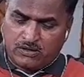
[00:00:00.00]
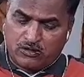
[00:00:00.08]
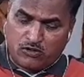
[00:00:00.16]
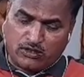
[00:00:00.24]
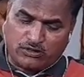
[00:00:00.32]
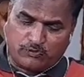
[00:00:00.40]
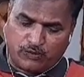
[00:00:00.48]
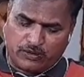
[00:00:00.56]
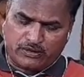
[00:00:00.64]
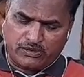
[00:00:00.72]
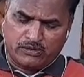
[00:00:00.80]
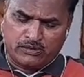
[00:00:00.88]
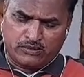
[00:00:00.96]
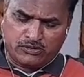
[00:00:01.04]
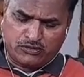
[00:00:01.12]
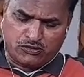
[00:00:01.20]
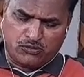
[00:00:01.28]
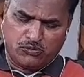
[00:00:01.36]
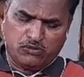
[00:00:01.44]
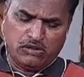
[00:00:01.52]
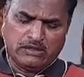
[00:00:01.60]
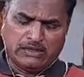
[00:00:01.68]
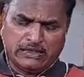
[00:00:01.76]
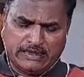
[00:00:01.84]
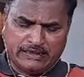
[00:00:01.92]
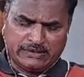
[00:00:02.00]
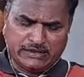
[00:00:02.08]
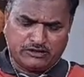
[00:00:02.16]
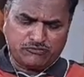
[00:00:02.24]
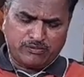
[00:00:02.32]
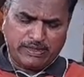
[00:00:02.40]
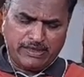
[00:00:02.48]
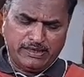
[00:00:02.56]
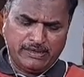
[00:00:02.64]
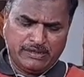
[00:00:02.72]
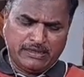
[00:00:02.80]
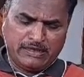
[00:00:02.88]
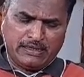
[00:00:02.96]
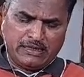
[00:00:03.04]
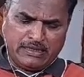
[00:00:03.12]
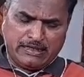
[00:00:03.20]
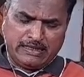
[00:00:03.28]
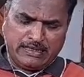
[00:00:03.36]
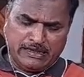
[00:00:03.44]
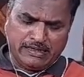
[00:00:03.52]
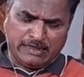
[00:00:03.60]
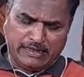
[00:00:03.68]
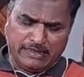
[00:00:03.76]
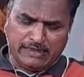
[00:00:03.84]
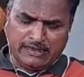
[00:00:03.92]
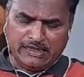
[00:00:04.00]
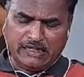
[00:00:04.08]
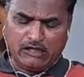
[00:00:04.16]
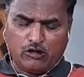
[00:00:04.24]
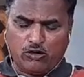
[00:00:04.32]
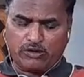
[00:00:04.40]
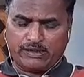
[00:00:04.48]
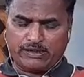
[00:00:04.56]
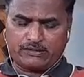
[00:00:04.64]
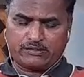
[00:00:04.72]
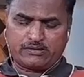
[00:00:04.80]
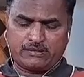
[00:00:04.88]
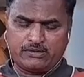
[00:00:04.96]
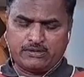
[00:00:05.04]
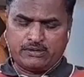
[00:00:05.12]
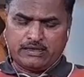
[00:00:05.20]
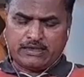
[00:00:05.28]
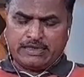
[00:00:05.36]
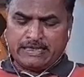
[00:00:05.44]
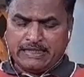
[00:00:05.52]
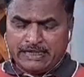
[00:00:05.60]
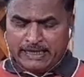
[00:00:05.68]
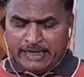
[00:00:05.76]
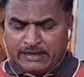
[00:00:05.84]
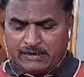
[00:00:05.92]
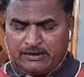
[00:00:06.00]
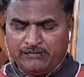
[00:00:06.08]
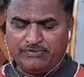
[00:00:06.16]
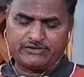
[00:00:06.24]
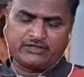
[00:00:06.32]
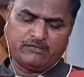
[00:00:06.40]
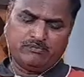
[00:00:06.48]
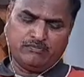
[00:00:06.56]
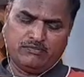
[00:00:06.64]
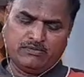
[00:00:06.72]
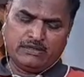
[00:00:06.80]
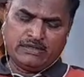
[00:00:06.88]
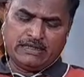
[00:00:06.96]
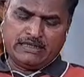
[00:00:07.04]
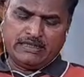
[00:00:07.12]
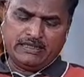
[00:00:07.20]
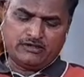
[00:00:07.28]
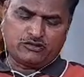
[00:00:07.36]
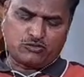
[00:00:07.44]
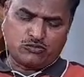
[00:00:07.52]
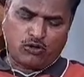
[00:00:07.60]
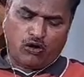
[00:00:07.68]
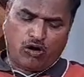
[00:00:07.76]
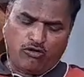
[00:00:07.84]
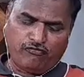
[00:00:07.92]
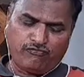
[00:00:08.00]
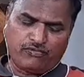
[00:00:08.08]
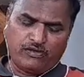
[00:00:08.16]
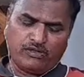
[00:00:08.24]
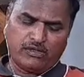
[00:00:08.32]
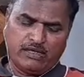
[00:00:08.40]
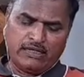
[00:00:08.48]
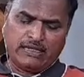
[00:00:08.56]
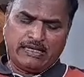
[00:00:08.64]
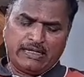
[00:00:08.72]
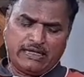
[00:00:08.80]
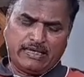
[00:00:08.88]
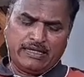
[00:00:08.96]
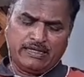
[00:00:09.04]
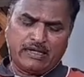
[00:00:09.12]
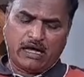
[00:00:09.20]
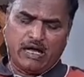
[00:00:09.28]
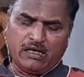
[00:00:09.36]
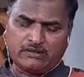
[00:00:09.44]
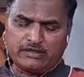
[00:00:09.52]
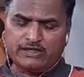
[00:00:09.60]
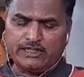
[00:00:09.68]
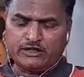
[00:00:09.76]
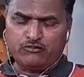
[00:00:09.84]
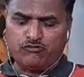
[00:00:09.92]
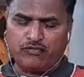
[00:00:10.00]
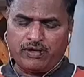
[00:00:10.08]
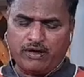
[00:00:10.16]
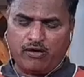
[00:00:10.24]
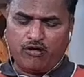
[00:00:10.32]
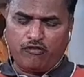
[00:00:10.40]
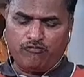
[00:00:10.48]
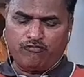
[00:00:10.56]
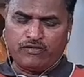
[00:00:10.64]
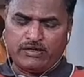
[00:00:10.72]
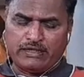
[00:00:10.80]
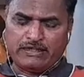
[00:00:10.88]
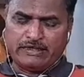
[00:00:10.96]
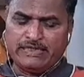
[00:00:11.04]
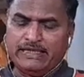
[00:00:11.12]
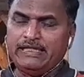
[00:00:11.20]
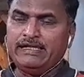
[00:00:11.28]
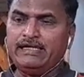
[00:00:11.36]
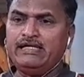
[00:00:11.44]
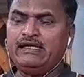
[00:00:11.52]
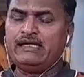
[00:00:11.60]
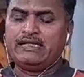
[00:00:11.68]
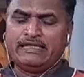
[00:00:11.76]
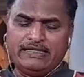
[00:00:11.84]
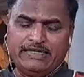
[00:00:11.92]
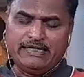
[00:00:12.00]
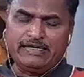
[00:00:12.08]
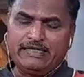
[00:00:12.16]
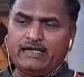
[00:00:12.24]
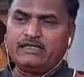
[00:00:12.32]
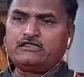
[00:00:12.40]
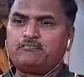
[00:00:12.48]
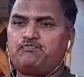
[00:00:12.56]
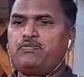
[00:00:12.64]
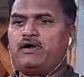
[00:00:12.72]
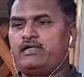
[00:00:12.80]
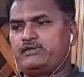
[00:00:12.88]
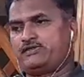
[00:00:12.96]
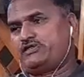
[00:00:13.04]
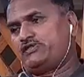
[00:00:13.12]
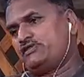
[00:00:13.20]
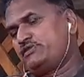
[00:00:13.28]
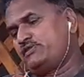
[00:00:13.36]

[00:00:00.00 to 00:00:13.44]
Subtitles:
Got the point? So, in this way, in an Indian context, nativism is to offer an alternative way of reading India's past.